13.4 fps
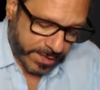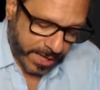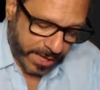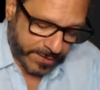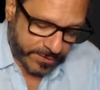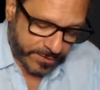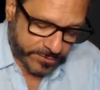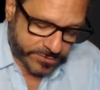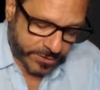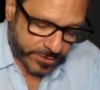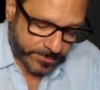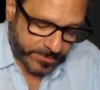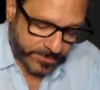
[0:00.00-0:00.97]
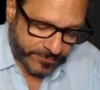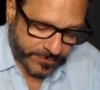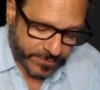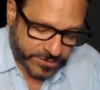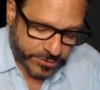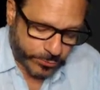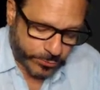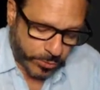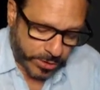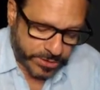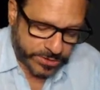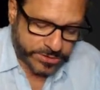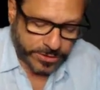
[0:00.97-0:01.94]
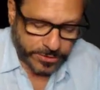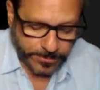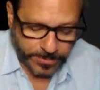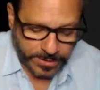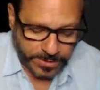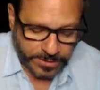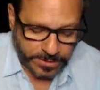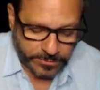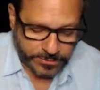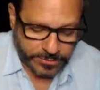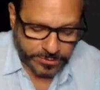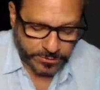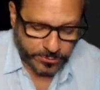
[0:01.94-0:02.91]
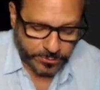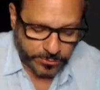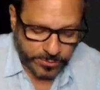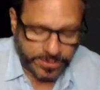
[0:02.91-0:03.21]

And then there's going to be function 1 is going to be in here too,